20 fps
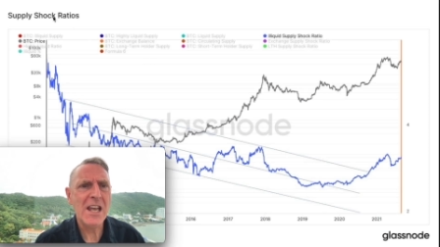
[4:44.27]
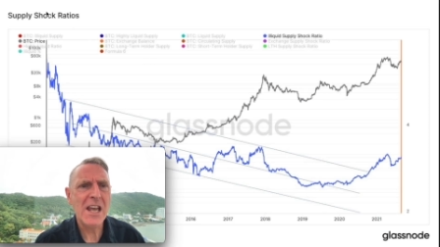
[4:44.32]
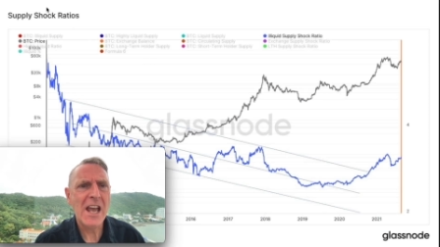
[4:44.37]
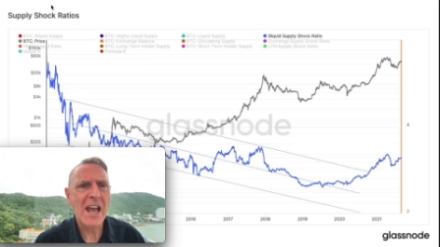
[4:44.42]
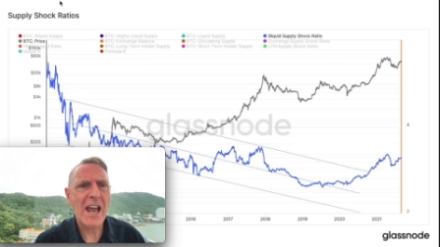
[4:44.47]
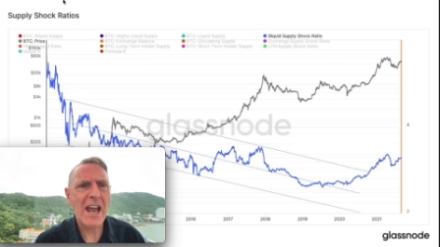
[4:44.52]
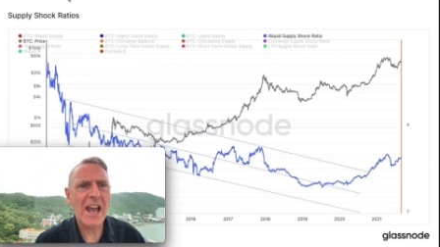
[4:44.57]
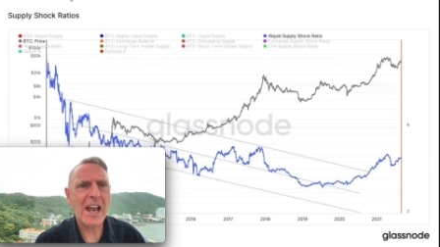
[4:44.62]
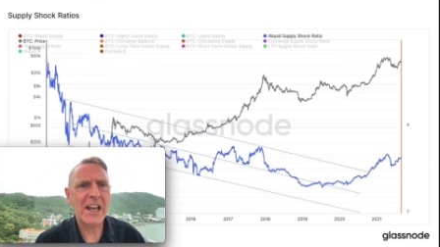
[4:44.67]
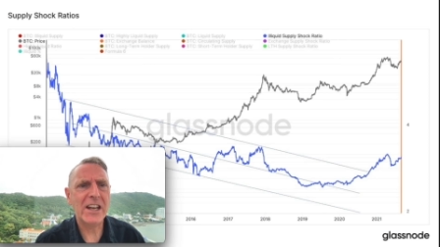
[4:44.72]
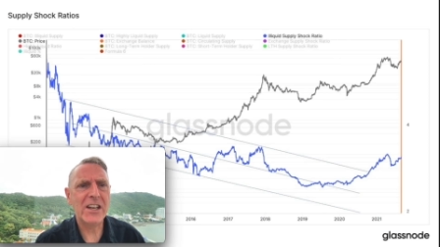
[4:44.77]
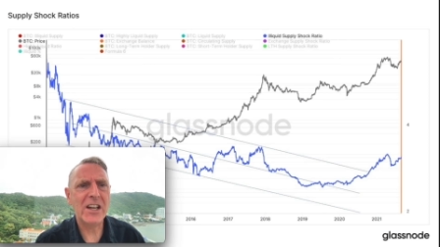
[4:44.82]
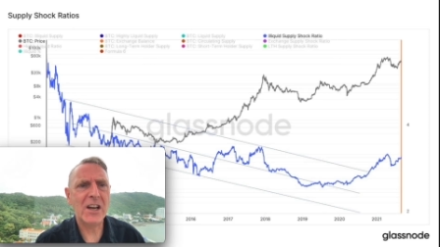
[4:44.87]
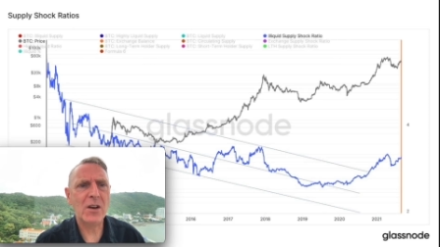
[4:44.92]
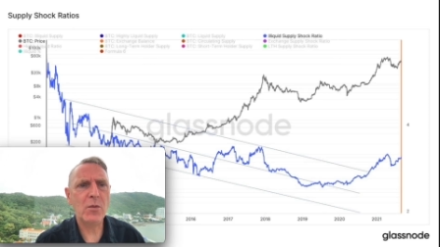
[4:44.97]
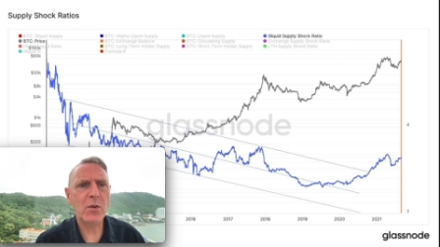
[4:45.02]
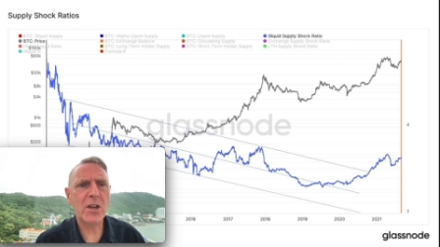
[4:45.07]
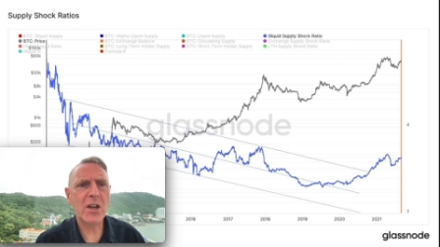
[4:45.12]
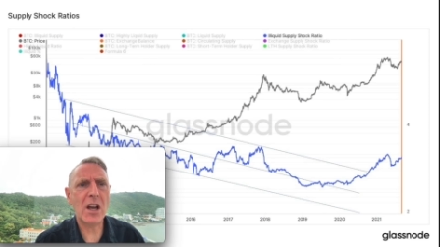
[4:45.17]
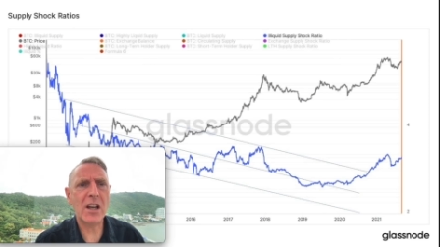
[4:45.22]
and
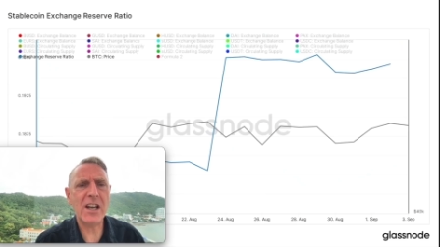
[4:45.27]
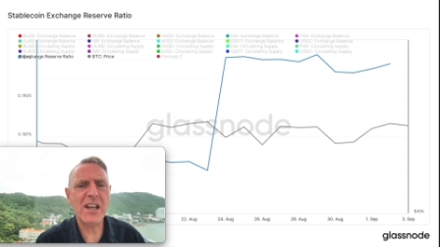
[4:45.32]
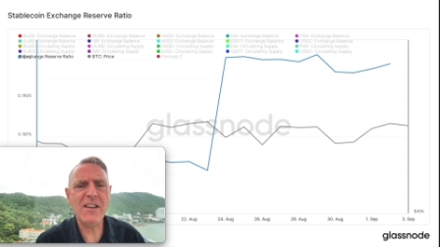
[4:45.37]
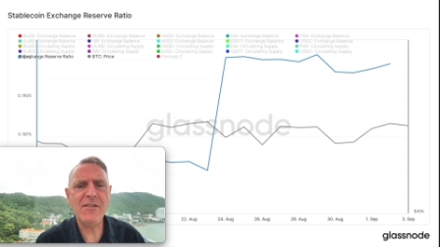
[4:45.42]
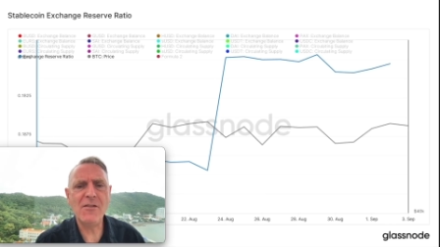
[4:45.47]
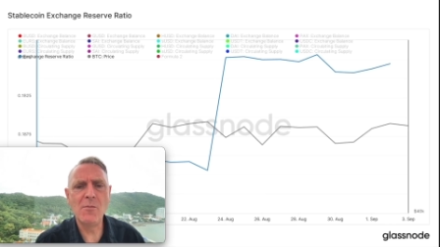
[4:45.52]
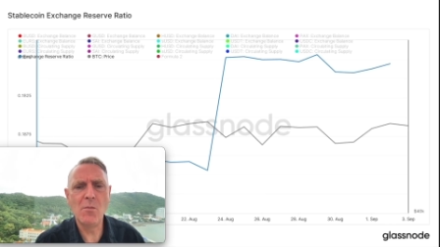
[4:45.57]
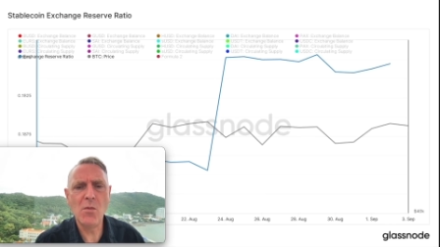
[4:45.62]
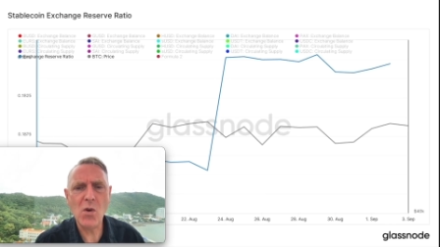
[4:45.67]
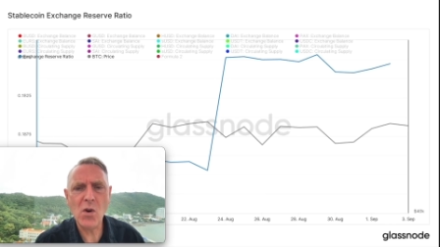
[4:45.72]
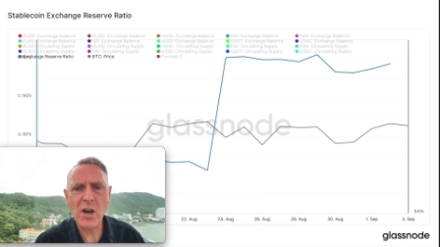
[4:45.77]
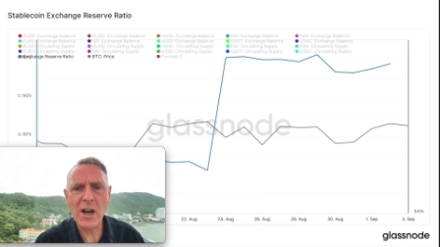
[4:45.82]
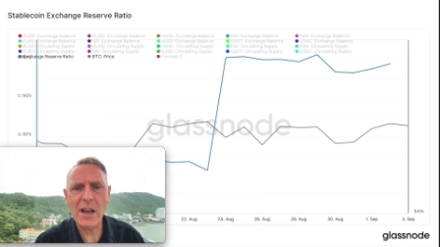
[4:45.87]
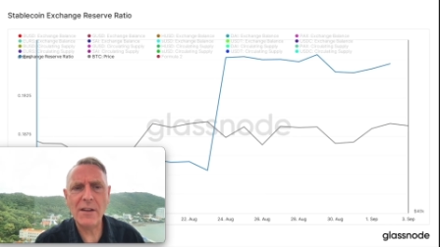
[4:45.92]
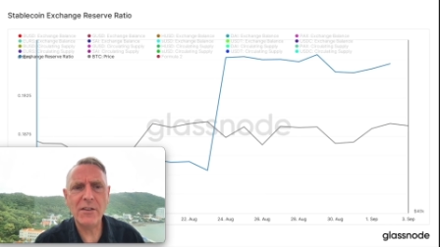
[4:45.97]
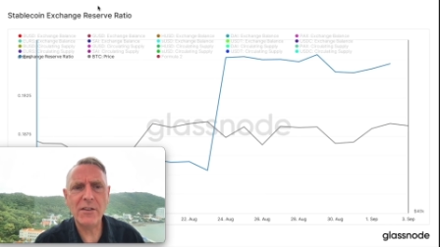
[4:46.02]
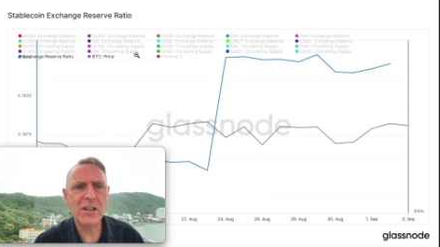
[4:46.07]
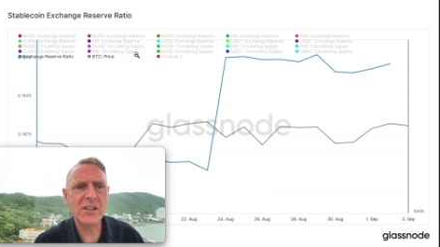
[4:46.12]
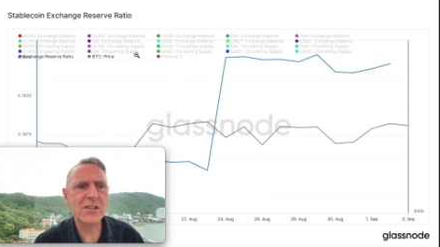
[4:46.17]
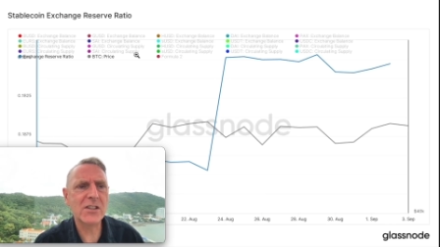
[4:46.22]
we got even more
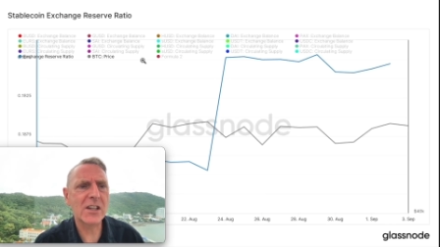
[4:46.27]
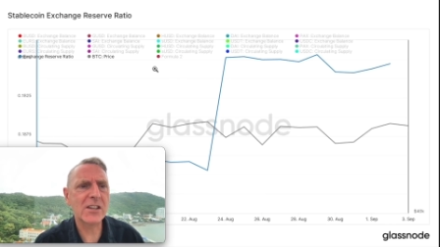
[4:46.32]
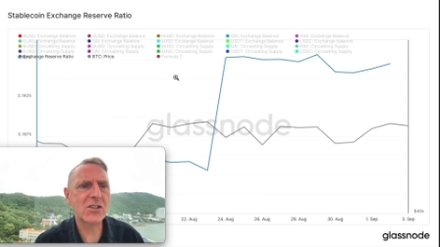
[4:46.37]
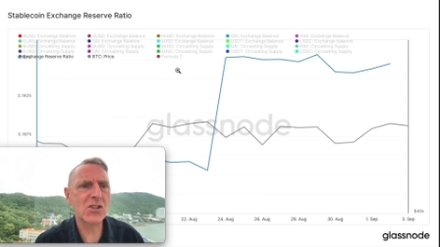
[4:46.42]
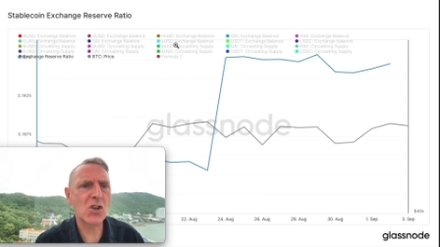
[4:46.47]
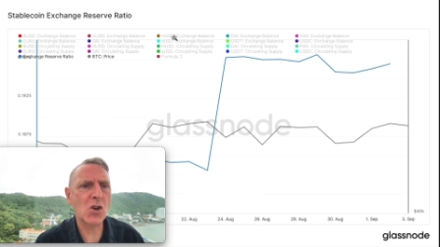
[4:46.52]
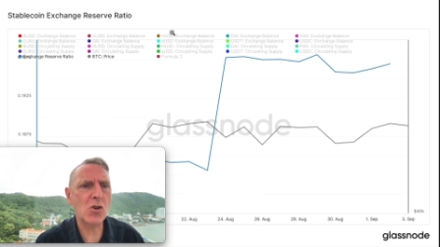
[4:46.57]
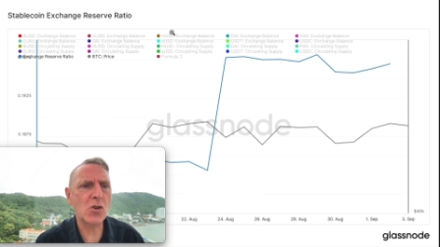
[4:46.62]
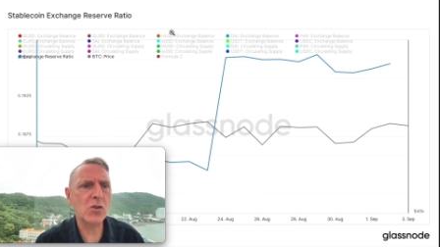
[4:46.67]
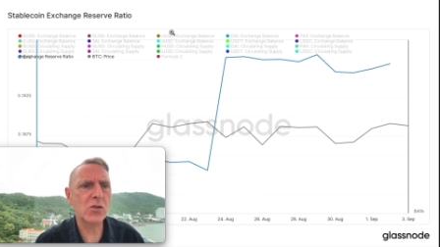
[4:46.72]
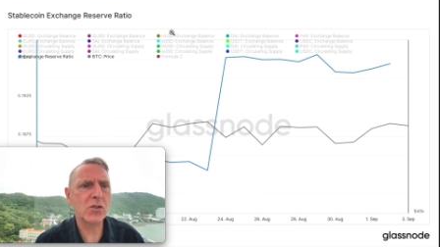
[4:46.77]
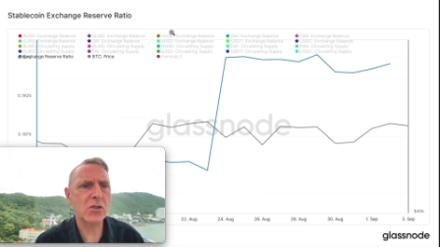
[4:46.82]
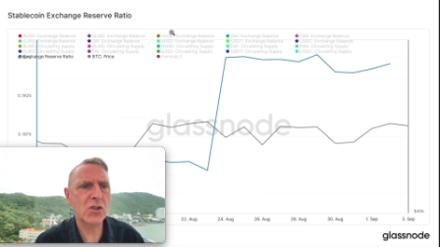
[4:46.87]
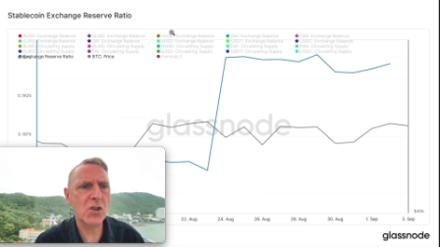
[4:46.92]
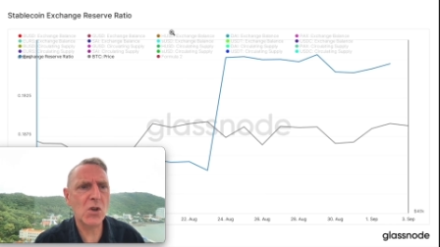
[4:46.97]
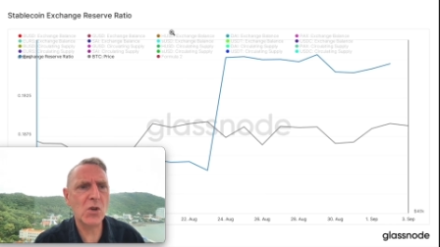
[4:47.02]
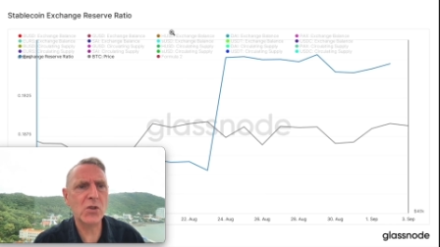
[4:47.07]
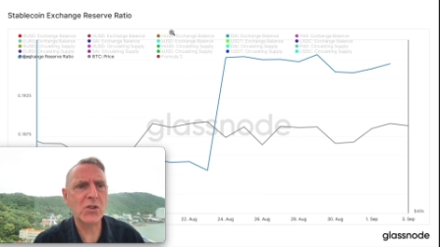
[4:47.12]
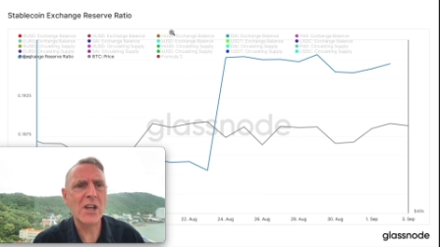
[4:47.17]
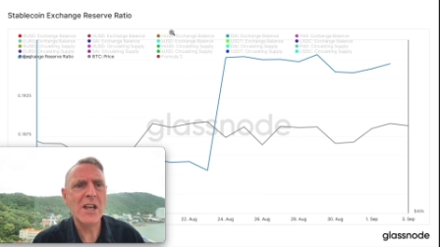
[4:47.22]
evidence that shows